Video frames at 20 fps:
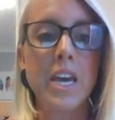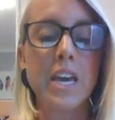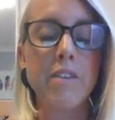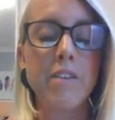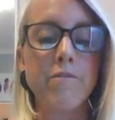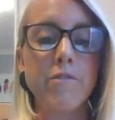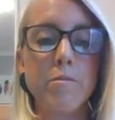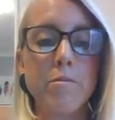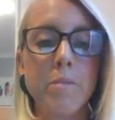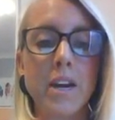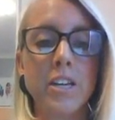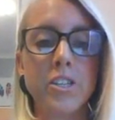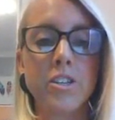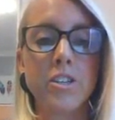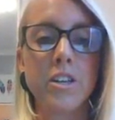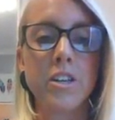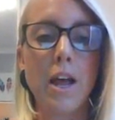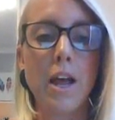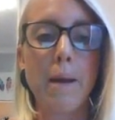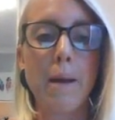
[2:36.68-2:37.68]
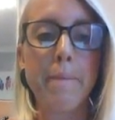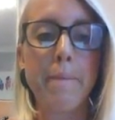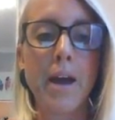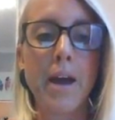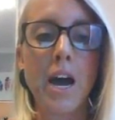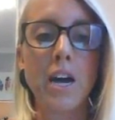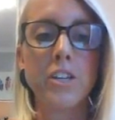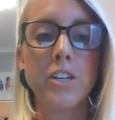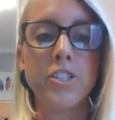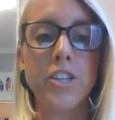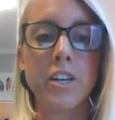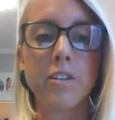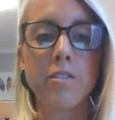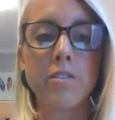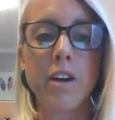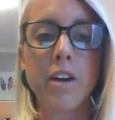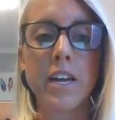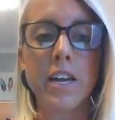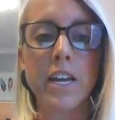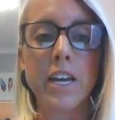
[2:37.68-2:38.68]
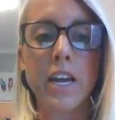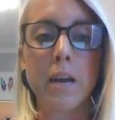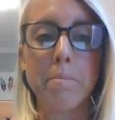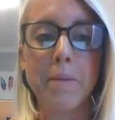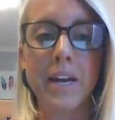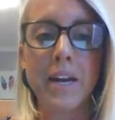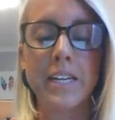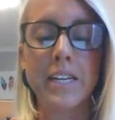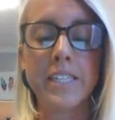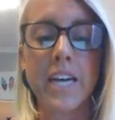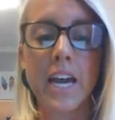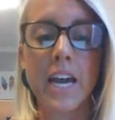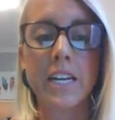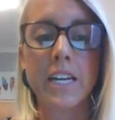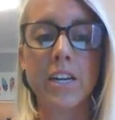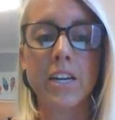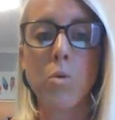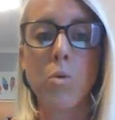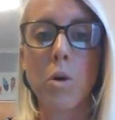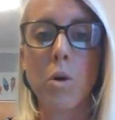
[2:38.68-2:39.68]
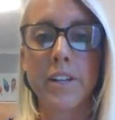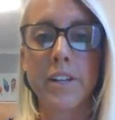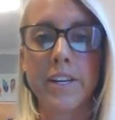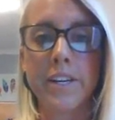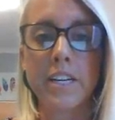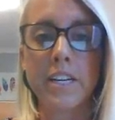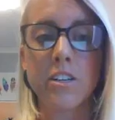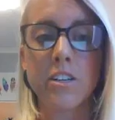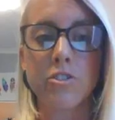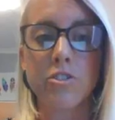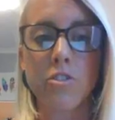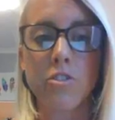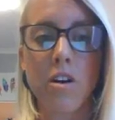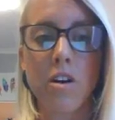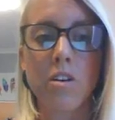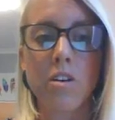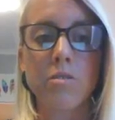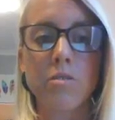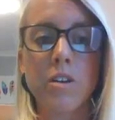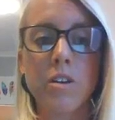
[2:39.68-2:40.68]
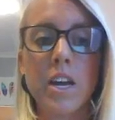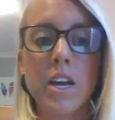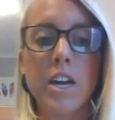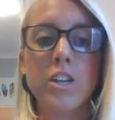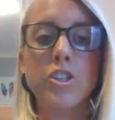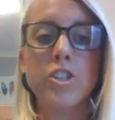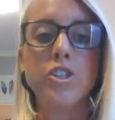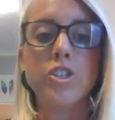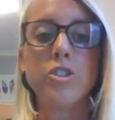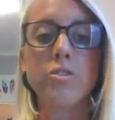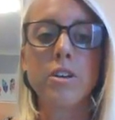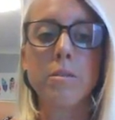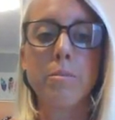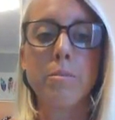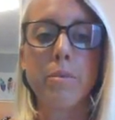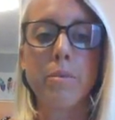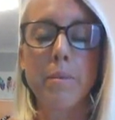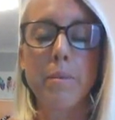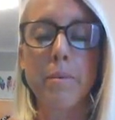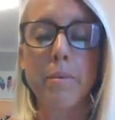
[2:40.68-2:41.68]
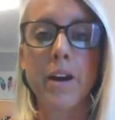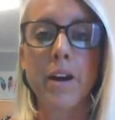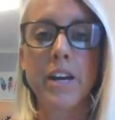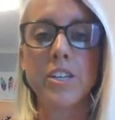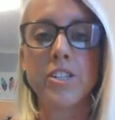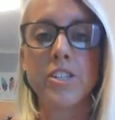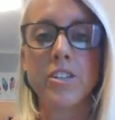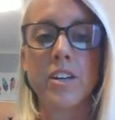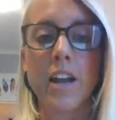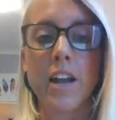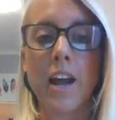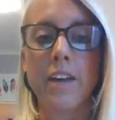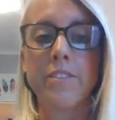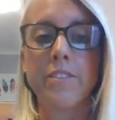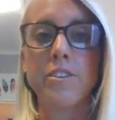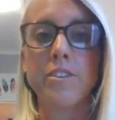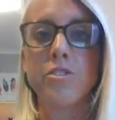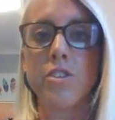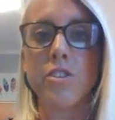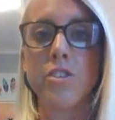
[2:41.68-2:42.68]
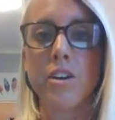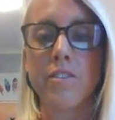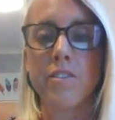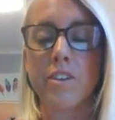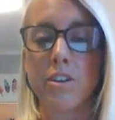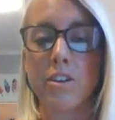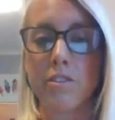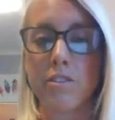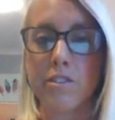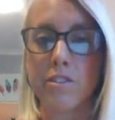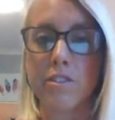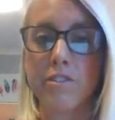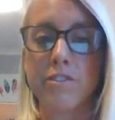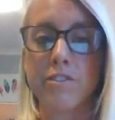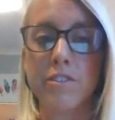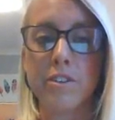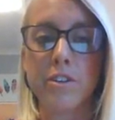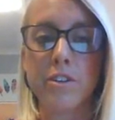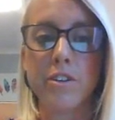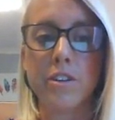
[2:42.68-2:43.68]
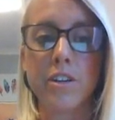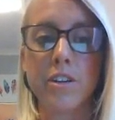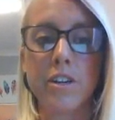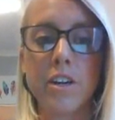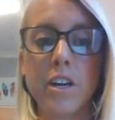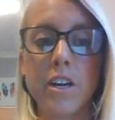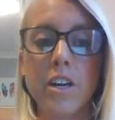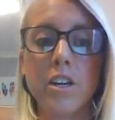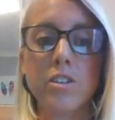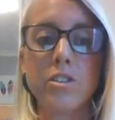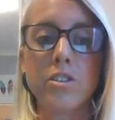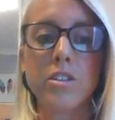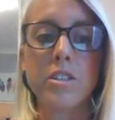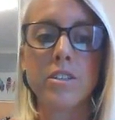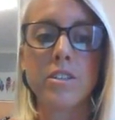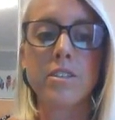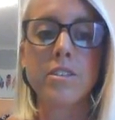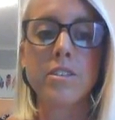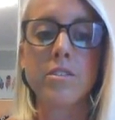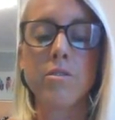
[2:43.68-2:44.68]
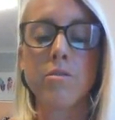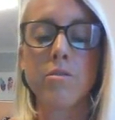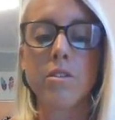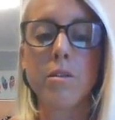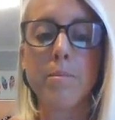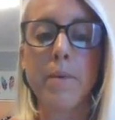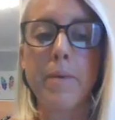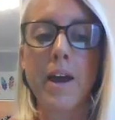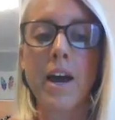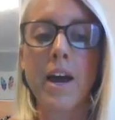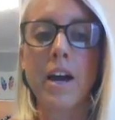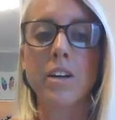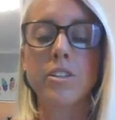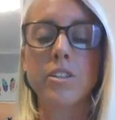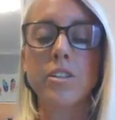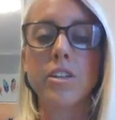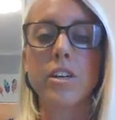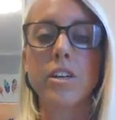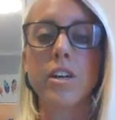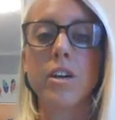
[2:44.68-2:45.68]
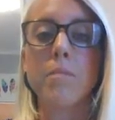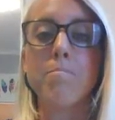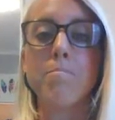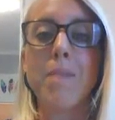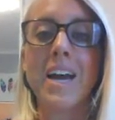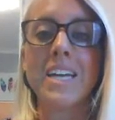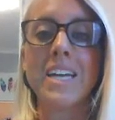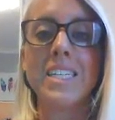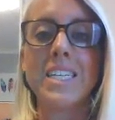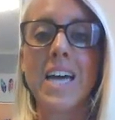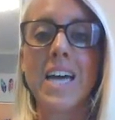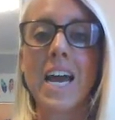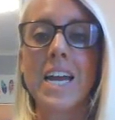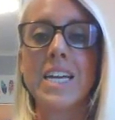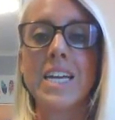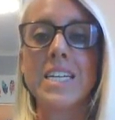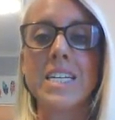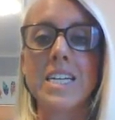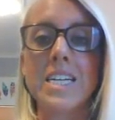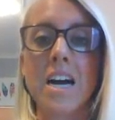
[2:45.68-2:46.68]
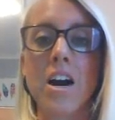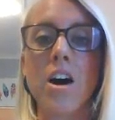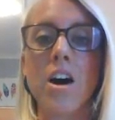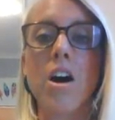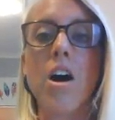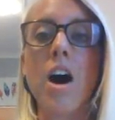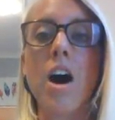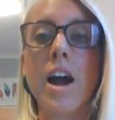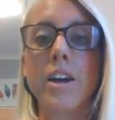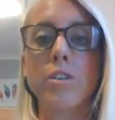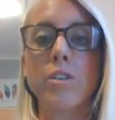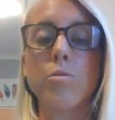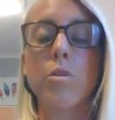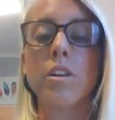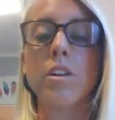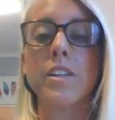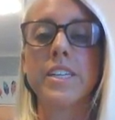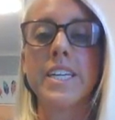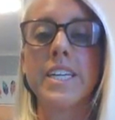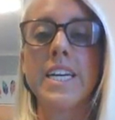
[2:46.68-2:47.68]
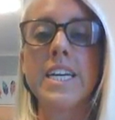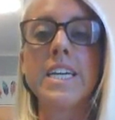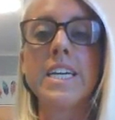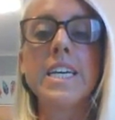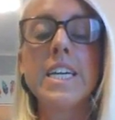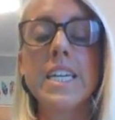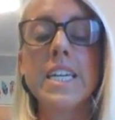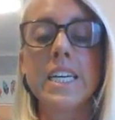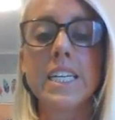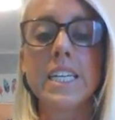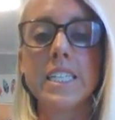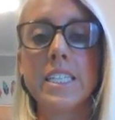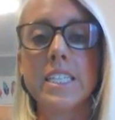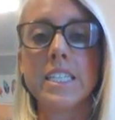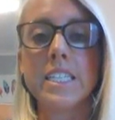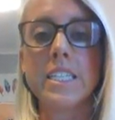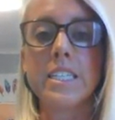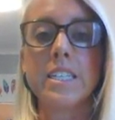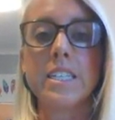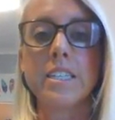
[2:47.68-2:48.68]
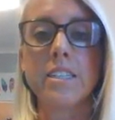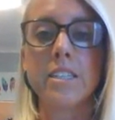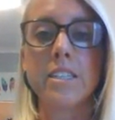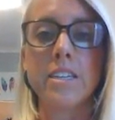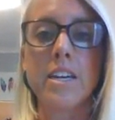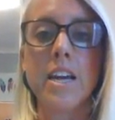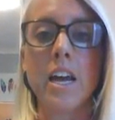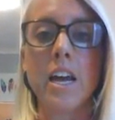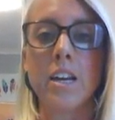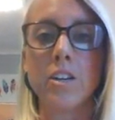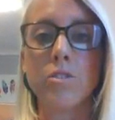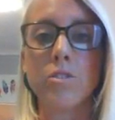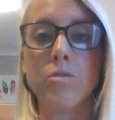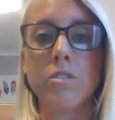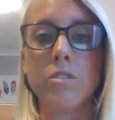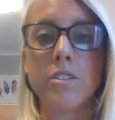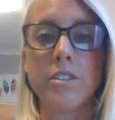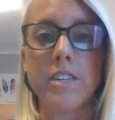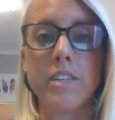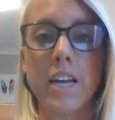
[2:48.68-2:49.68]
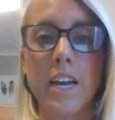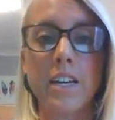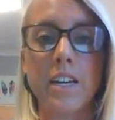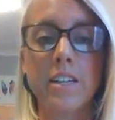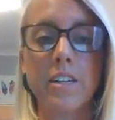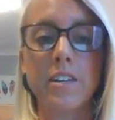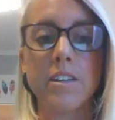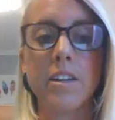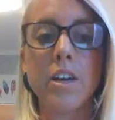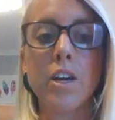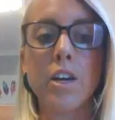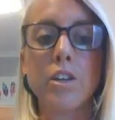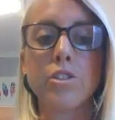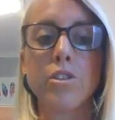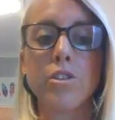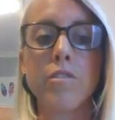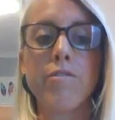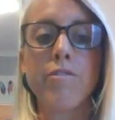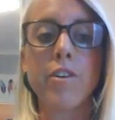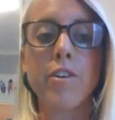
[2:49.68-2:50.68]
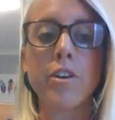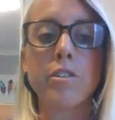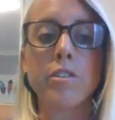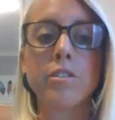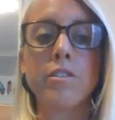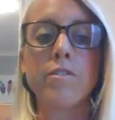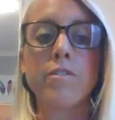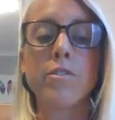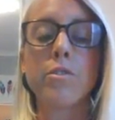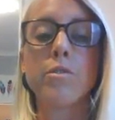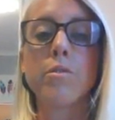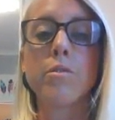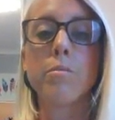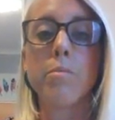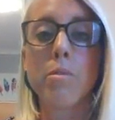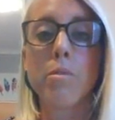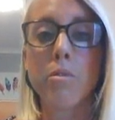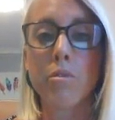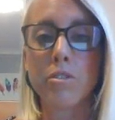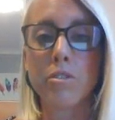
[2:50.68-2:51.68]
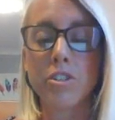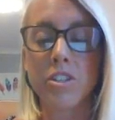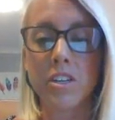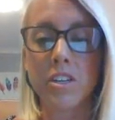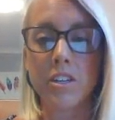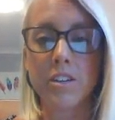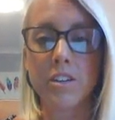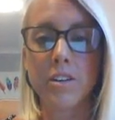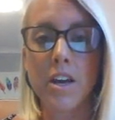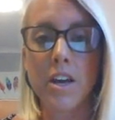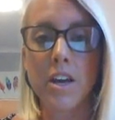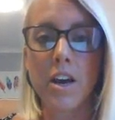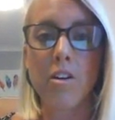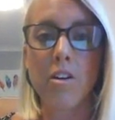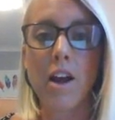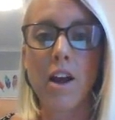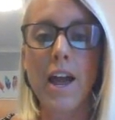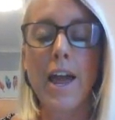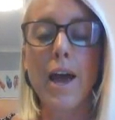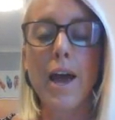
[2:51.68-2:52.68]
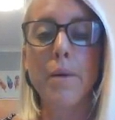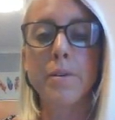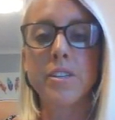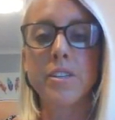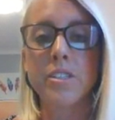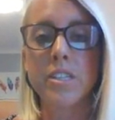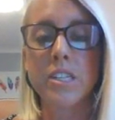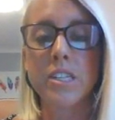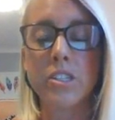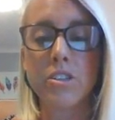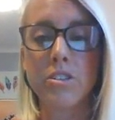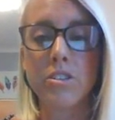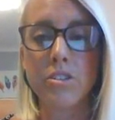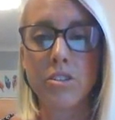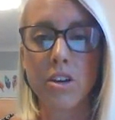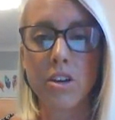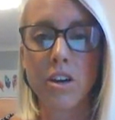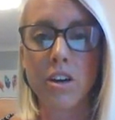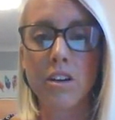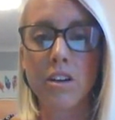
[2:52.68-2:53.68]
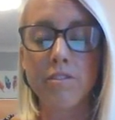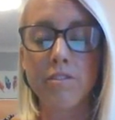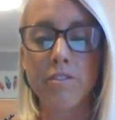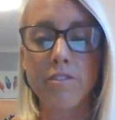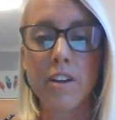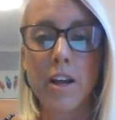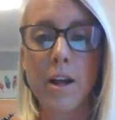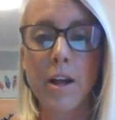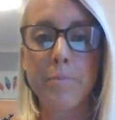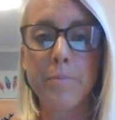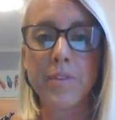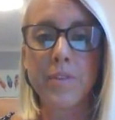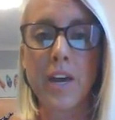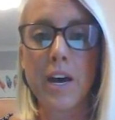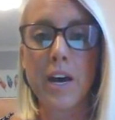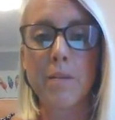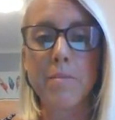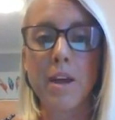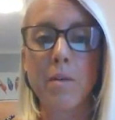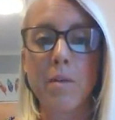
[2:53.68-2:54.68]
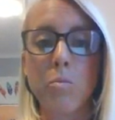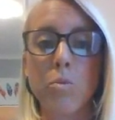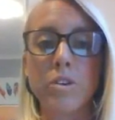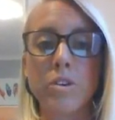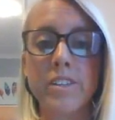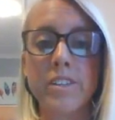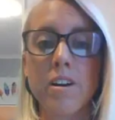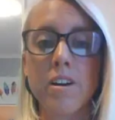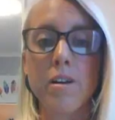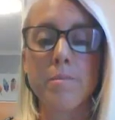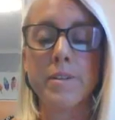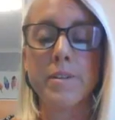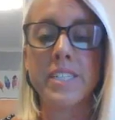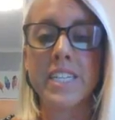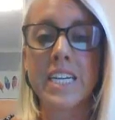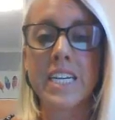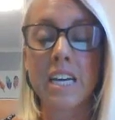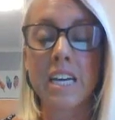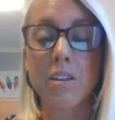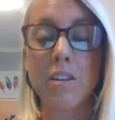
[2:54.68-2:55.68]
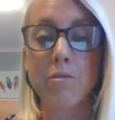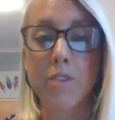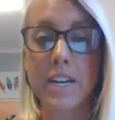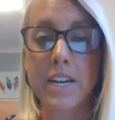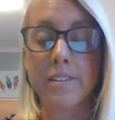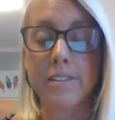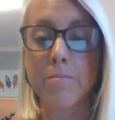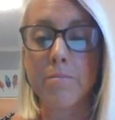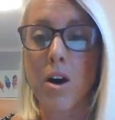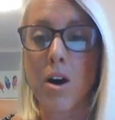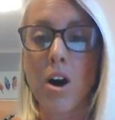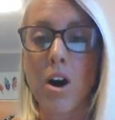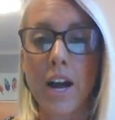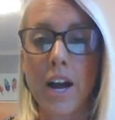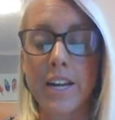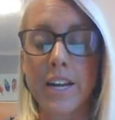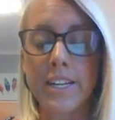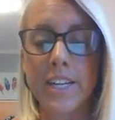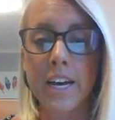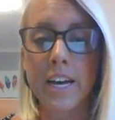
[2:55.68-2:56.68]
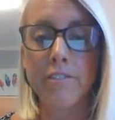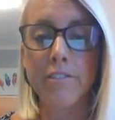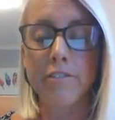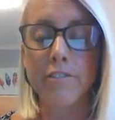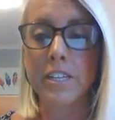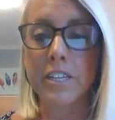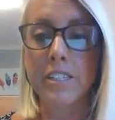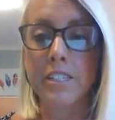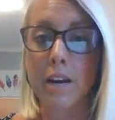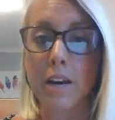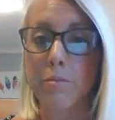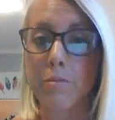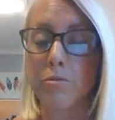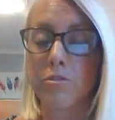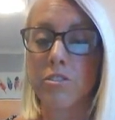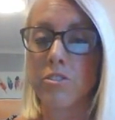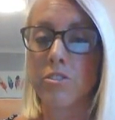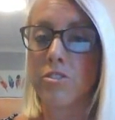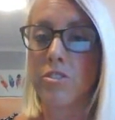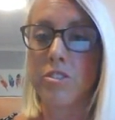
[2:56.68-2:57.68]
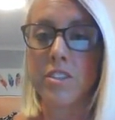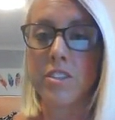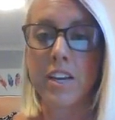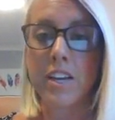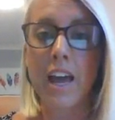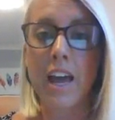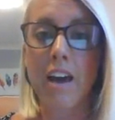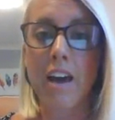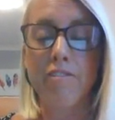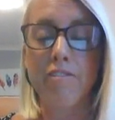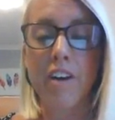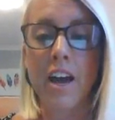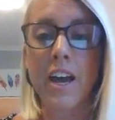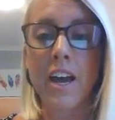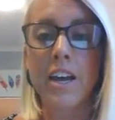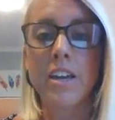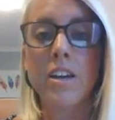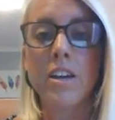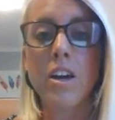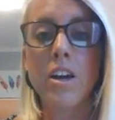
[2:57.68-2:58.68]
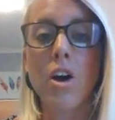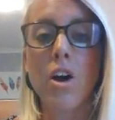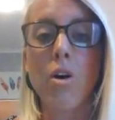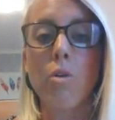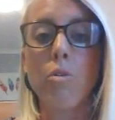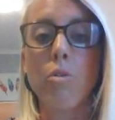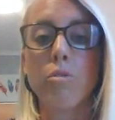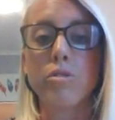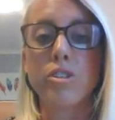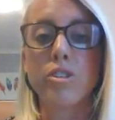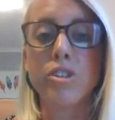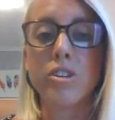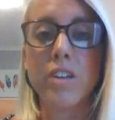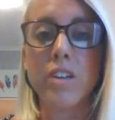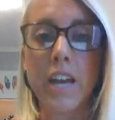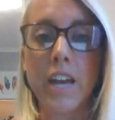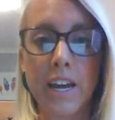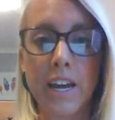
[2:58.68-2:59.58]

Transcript: information about generating and maintaining quality control during preparation and the serving of your food. So this is all about maintaining a high quality, consistency and a good standard. So first of all, portion, right? How much did you serve? And was there a particular reason behind that? For example, to suit the cafe, or 2